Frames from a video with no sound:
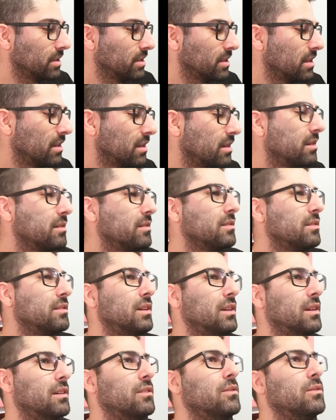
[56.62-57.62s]
weeks.
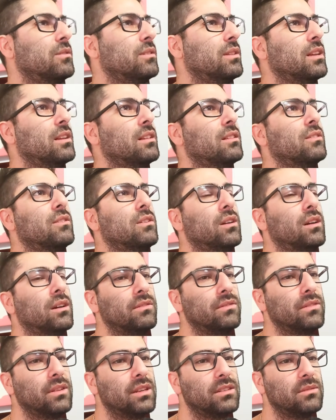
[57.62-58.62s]
Yeah, you were like a little
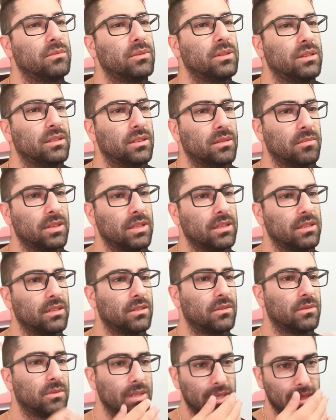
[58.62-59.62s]
off last week some days,
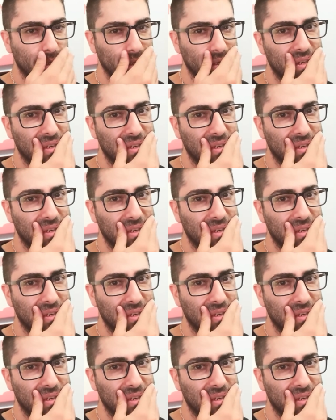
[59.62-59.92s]
so we couldn't